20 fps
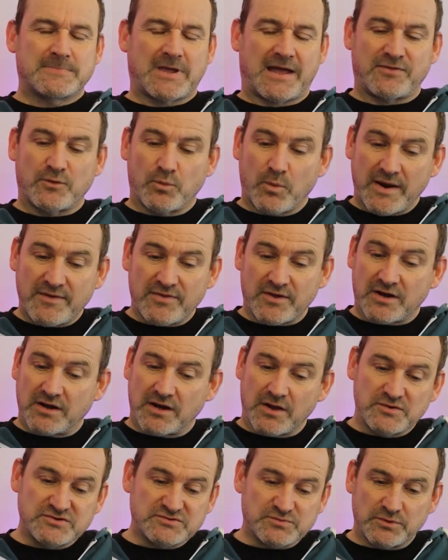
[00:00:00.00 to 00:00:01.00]
And the way the
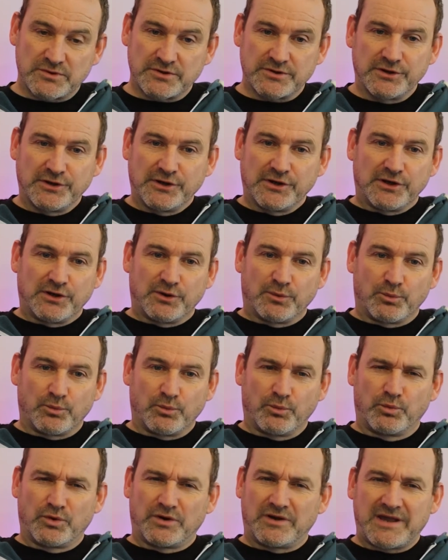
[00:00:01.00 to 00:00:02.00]
clothes were
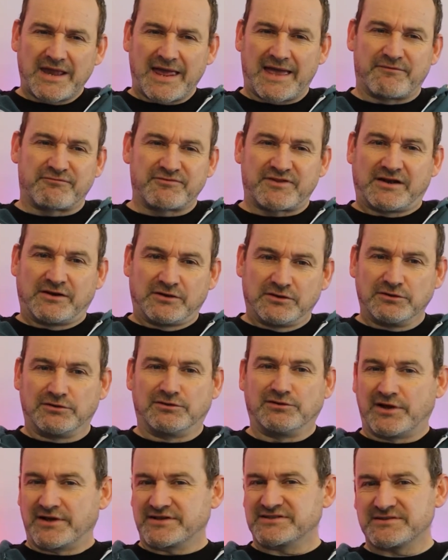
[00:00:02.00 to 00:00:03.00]
left, it
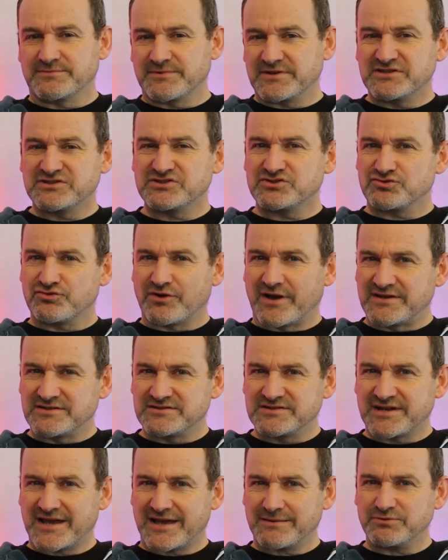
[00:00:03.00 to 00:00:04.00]
looked like something strange
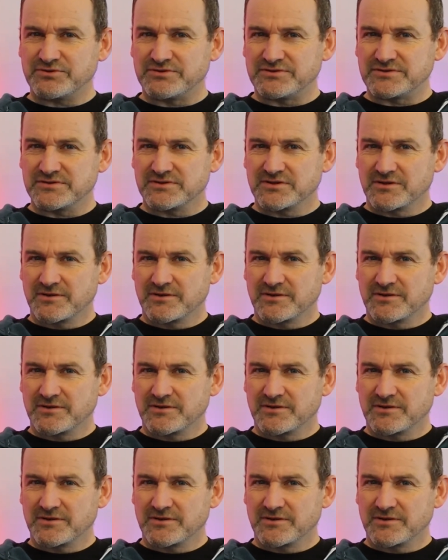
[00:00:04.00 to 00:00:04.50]
had happened.